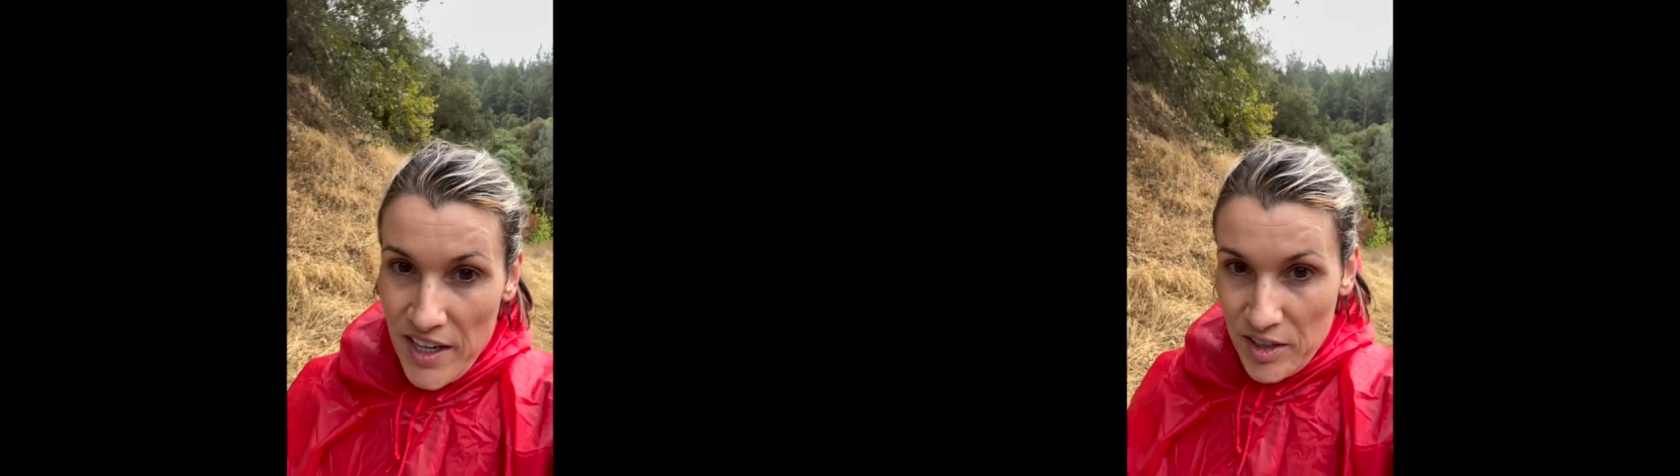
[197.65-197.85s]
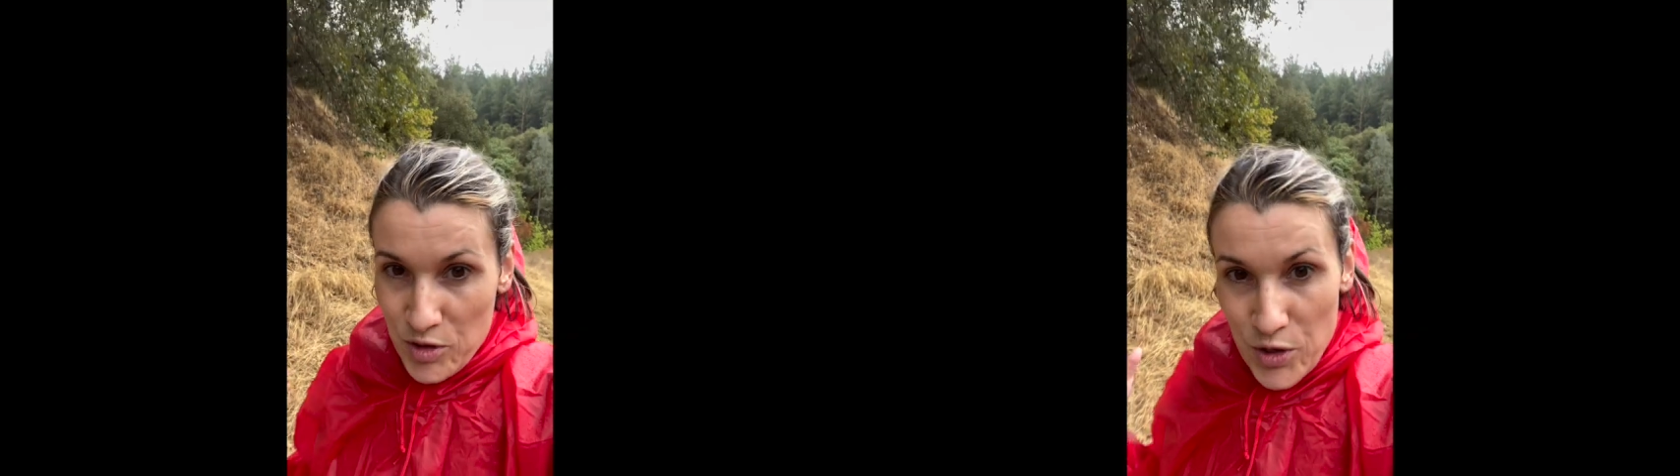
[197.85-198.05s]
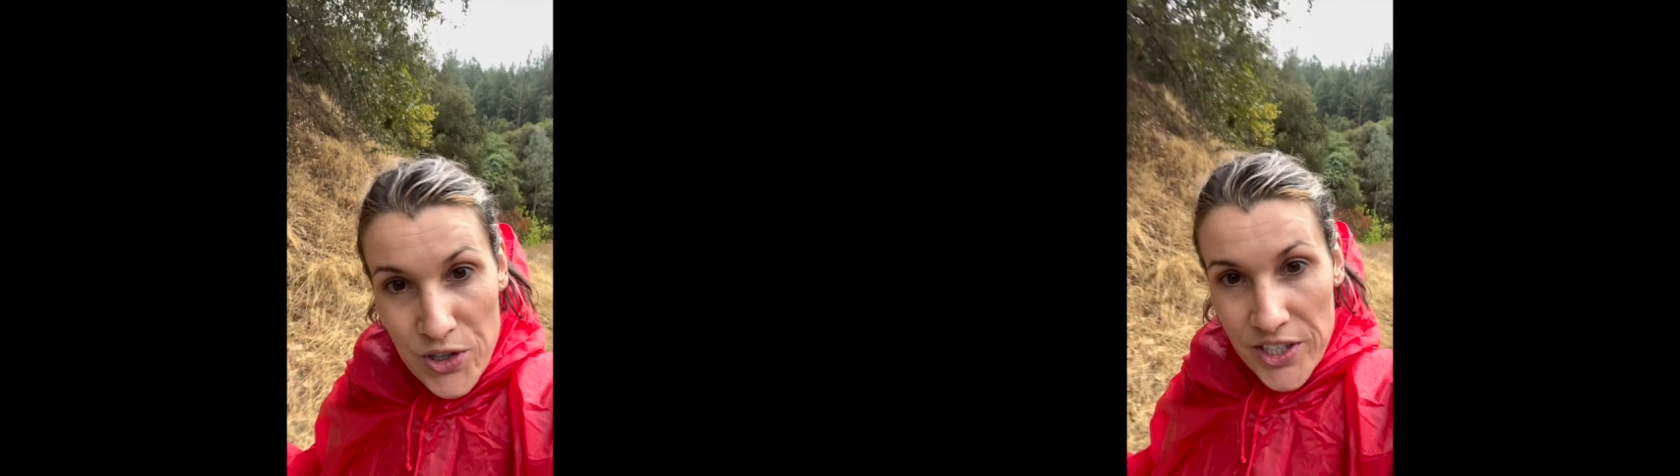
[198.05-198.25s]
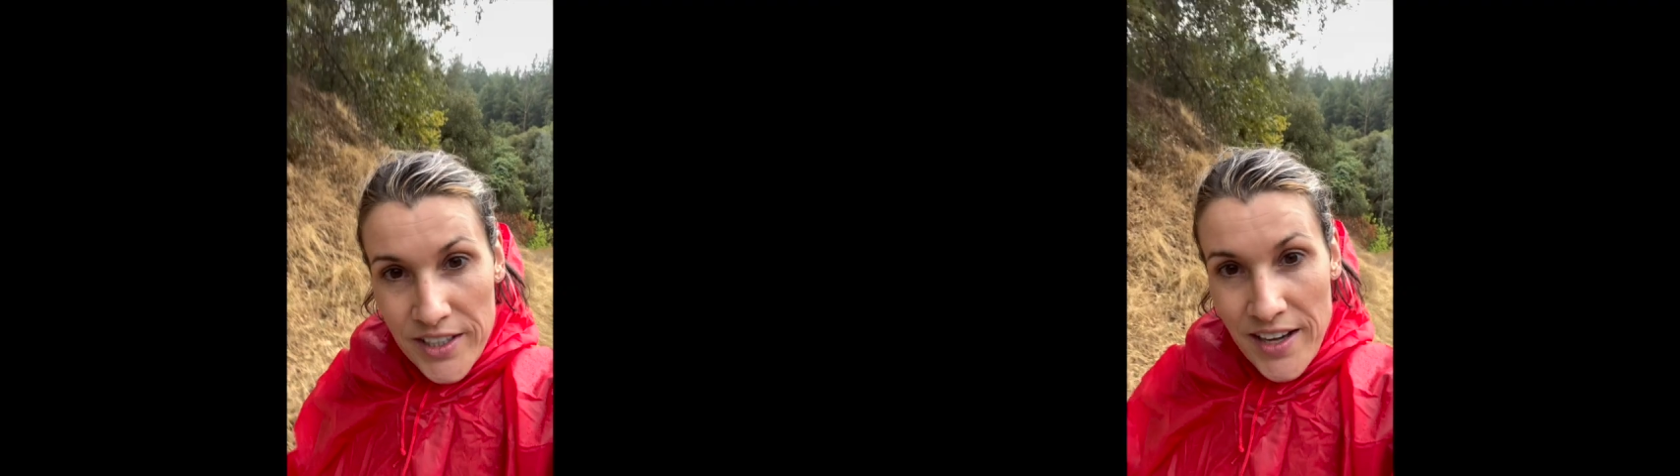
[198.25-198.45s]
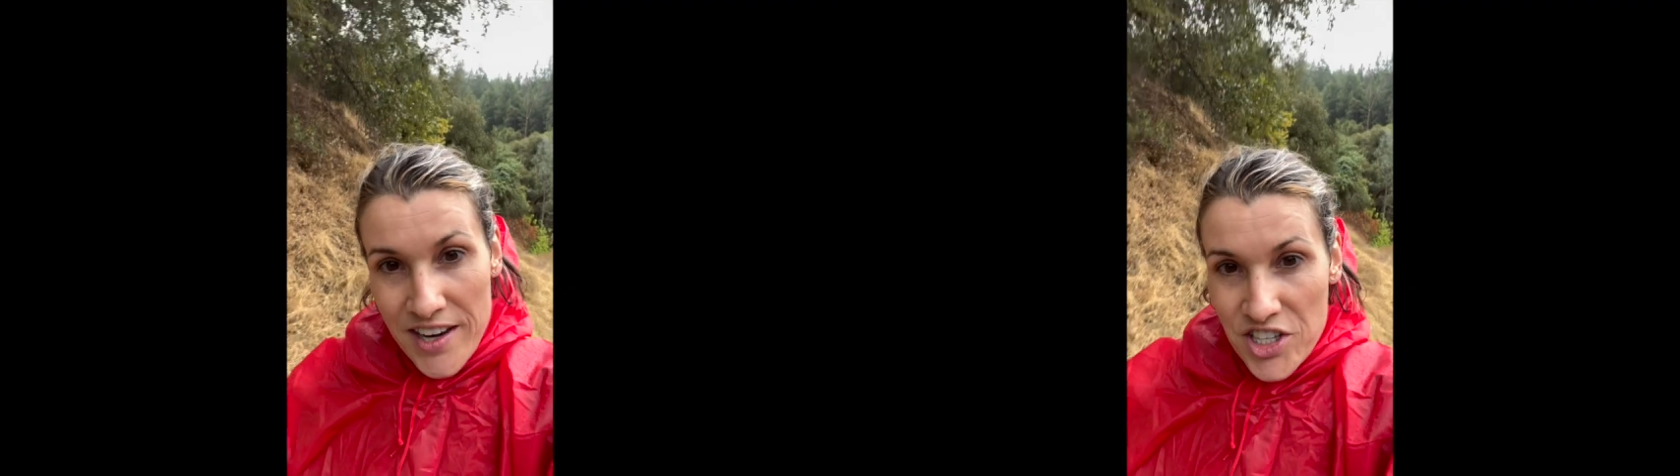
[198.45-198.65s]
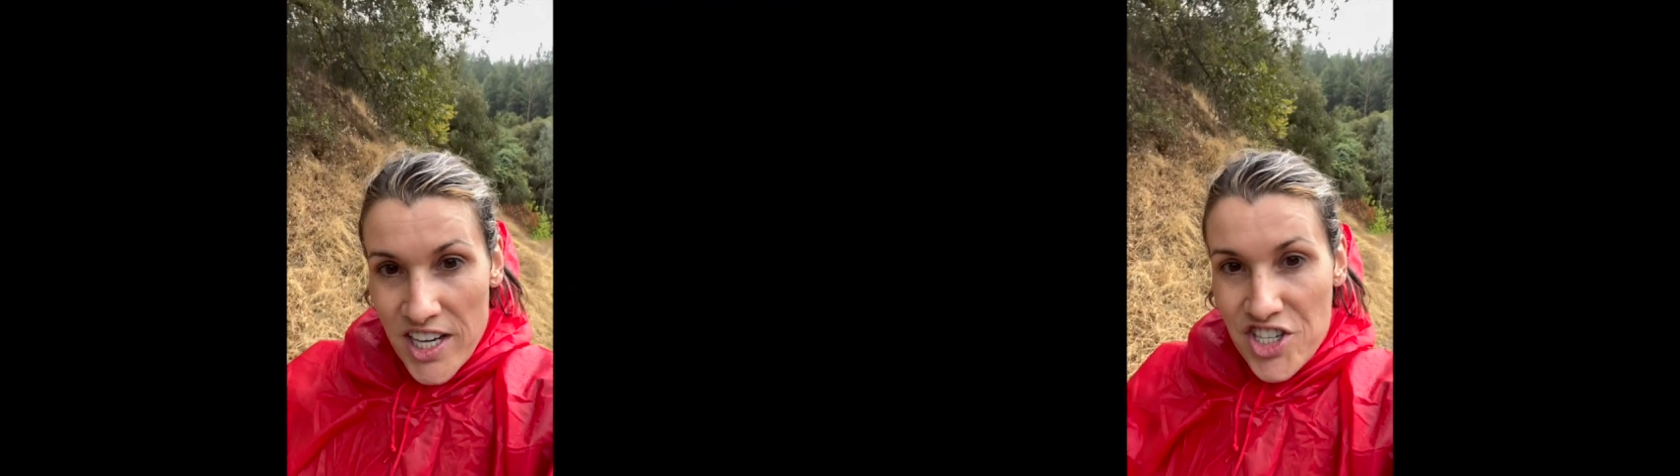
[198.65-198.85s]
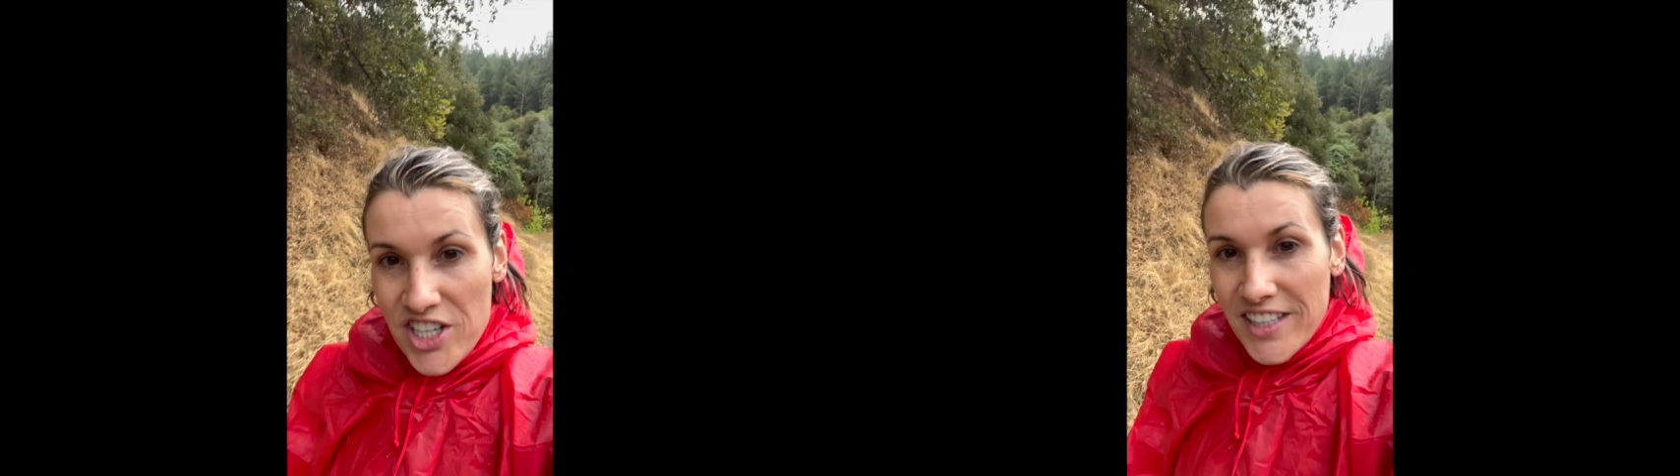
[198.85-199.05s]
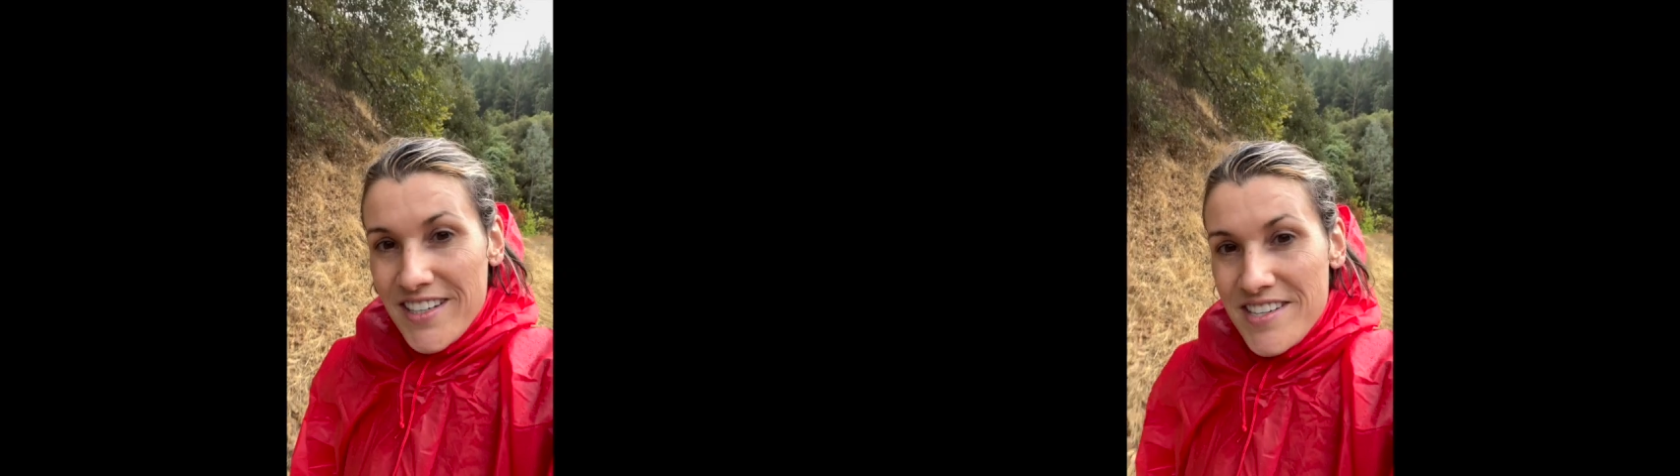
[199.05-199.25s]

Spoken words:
and growing educationally.